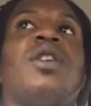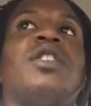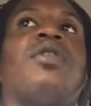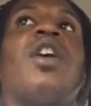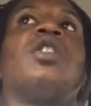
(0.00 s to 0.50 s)

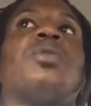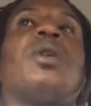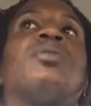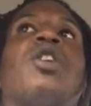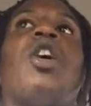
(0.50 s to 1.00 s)
as far as
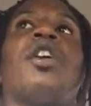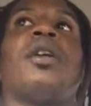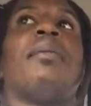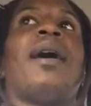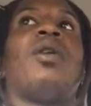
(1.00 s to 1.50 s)
what I'm
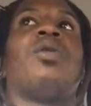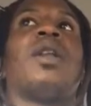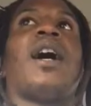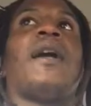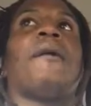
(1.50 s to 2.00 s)
talking about
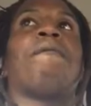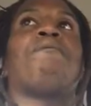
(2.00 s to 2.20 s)
like